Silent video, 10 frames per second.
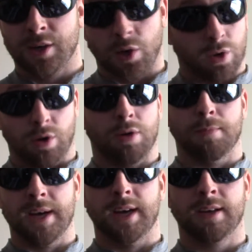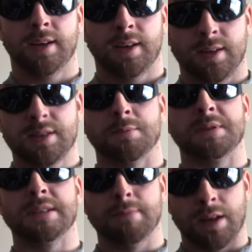Oh man, there's some
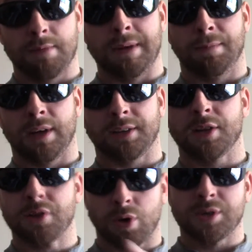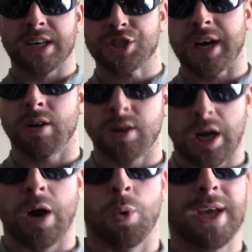smelly people out there. So go take a shower,
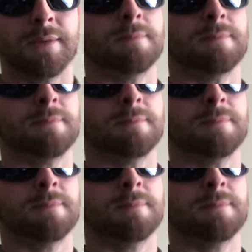I'll wait.